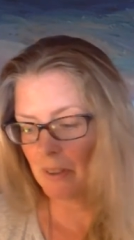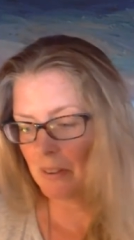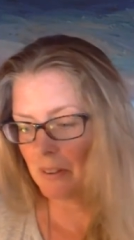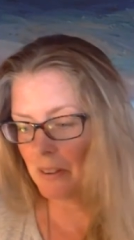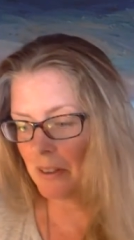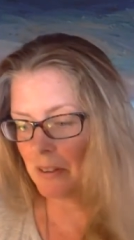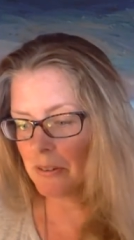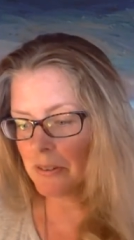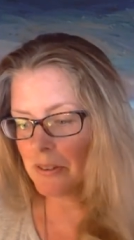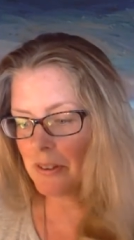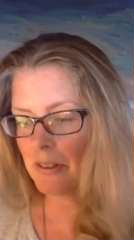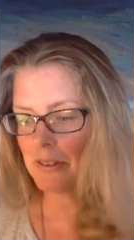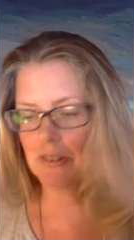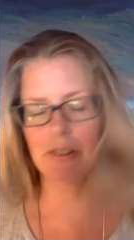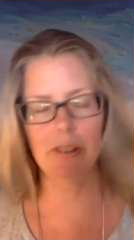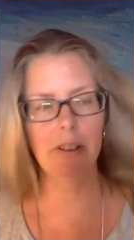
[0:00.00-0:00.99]
You know, so
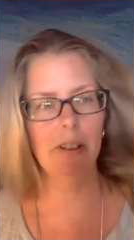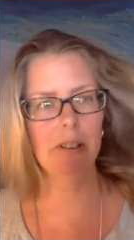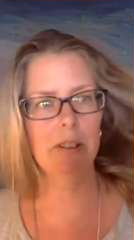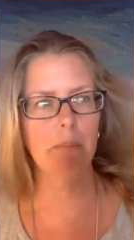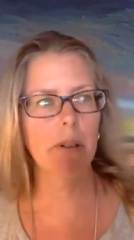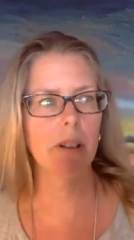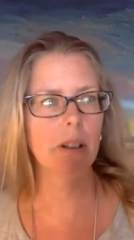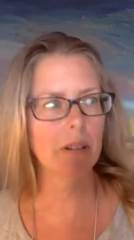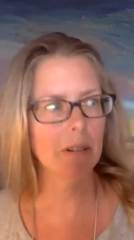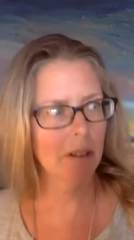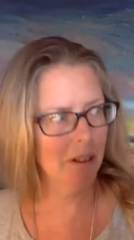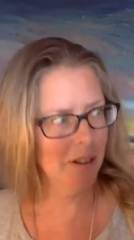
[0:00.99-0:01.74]
that's a pretty